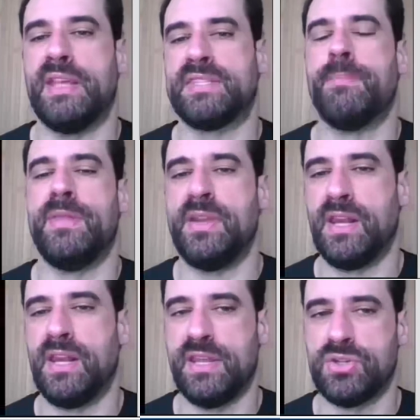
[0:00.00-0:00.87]
Like somebody
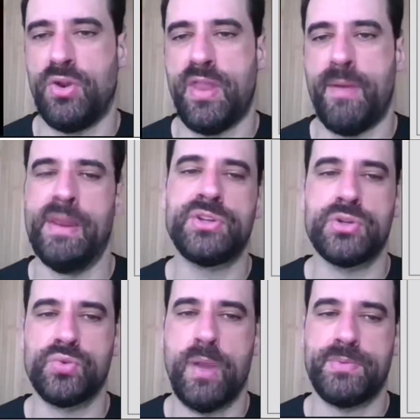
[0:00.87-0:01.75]
clicks on that
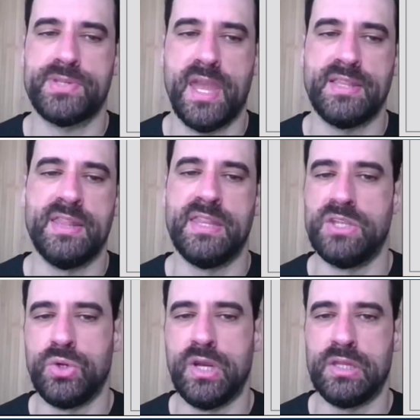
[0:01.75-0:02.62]
malicious website, and
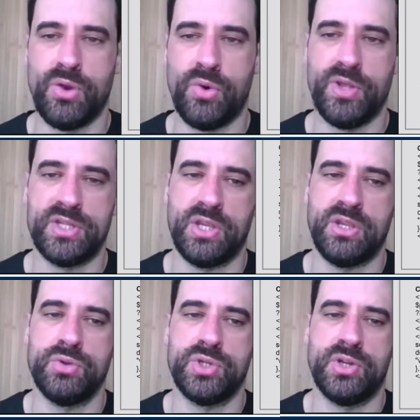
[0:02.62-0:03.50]
then you get code
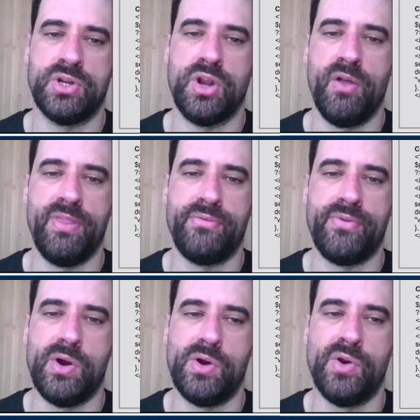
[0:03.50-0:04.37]
execution on the
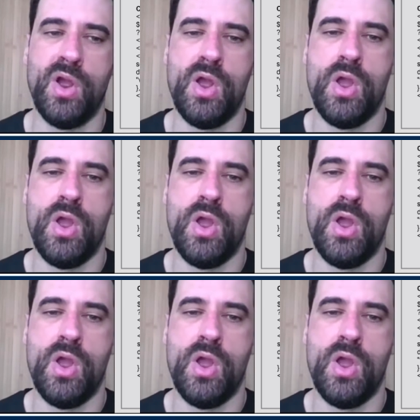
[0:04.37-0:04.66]
phone